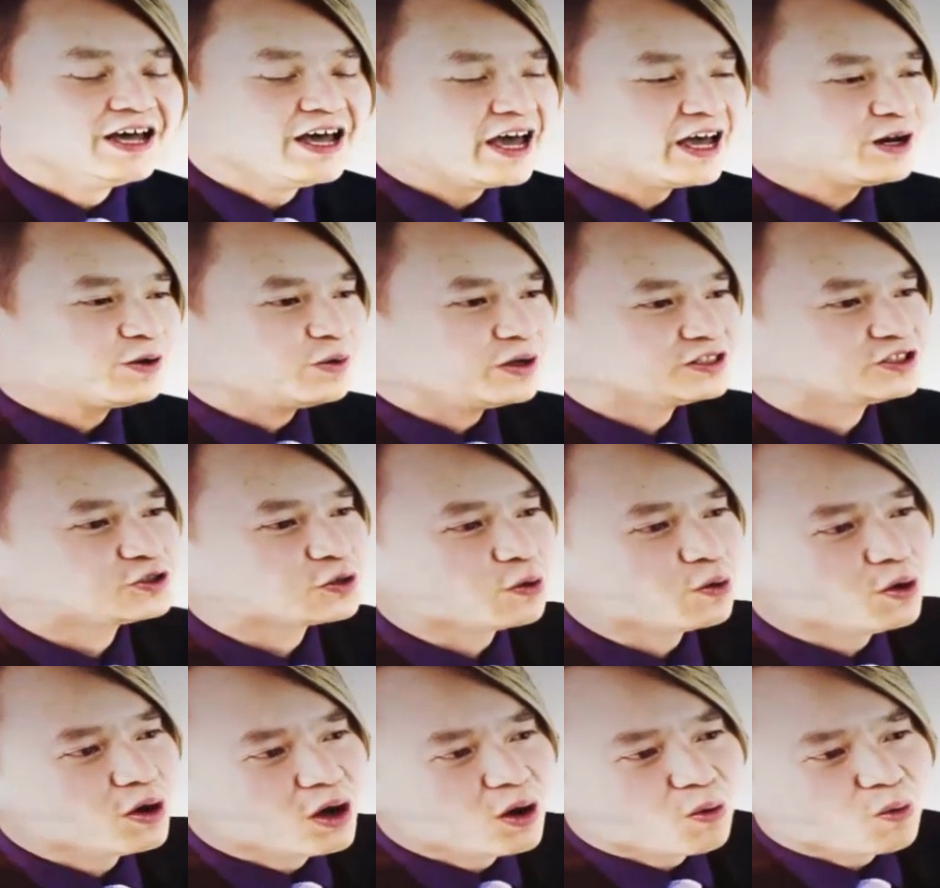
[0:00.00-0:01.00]
Anyway, so
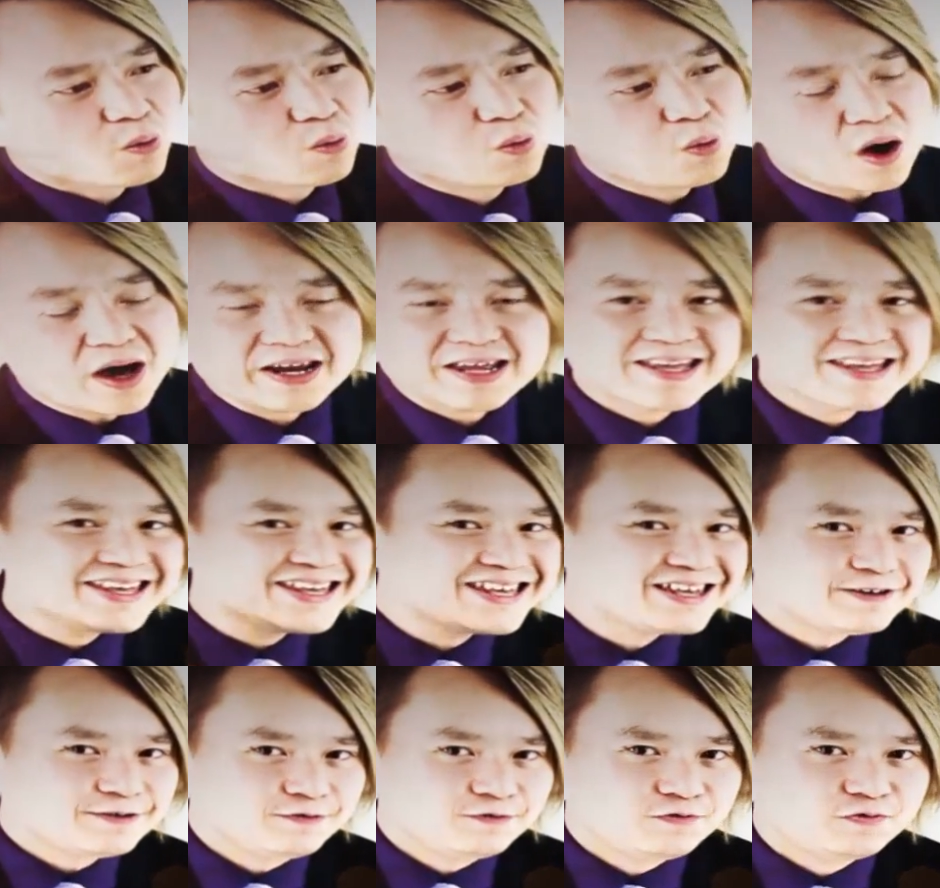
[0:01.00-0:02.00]
what
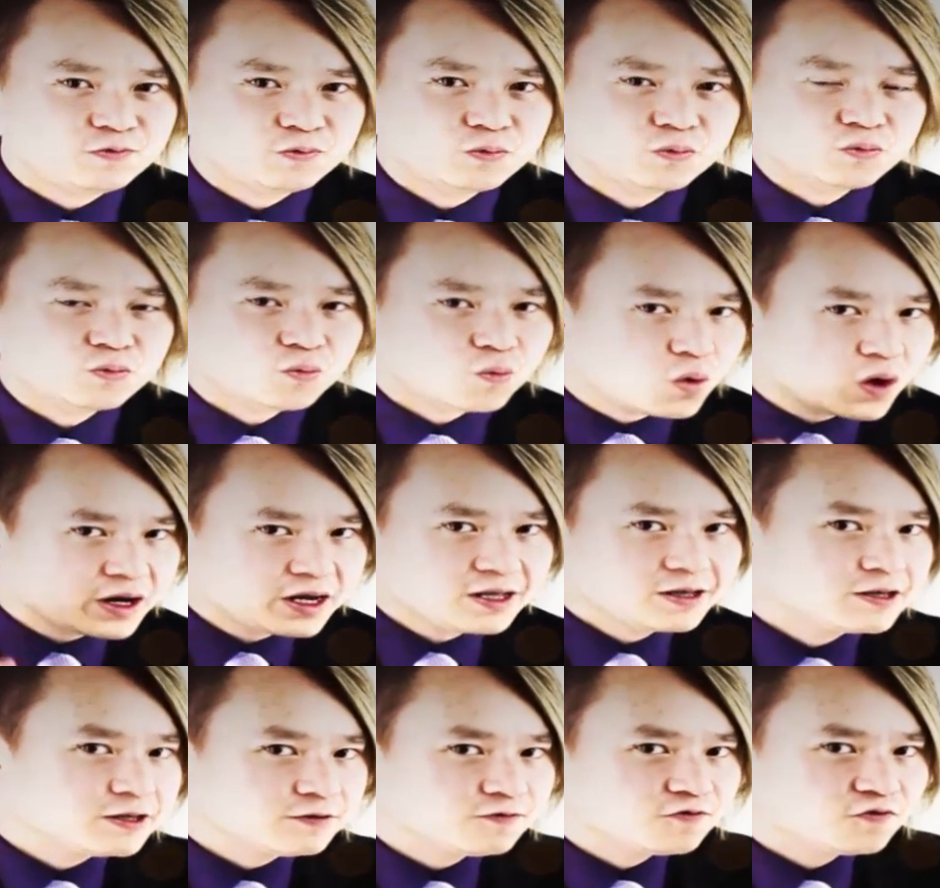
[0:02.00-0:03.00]
if, what
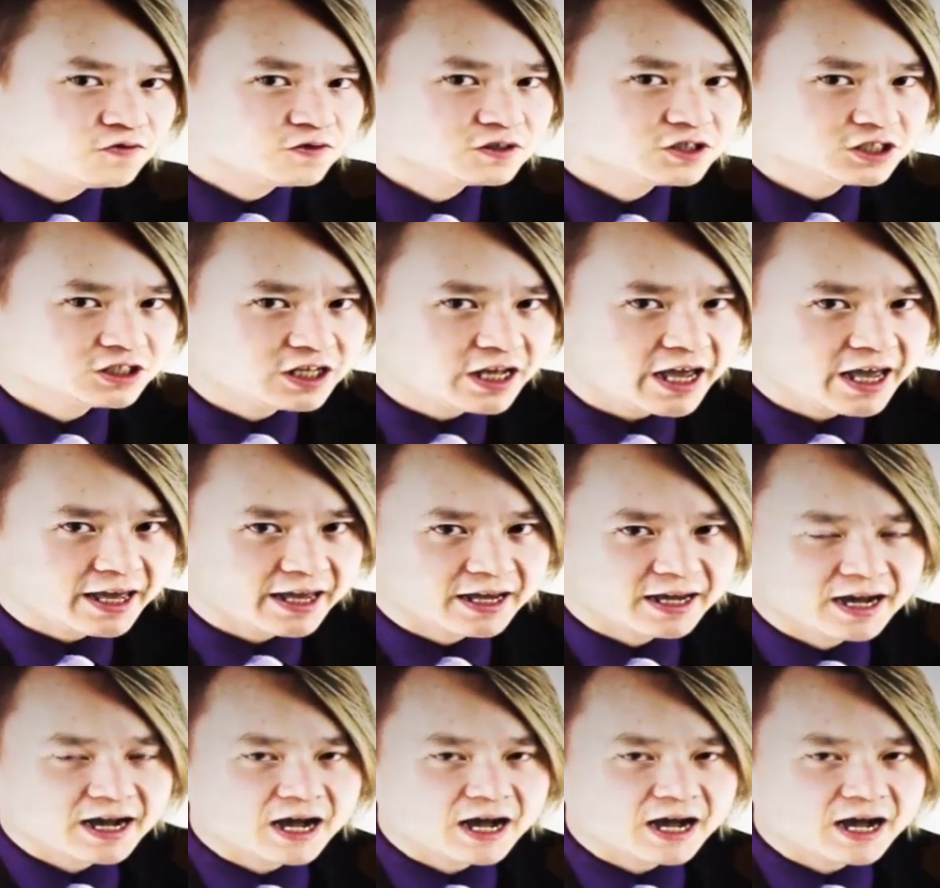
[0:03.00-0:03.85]
if Today,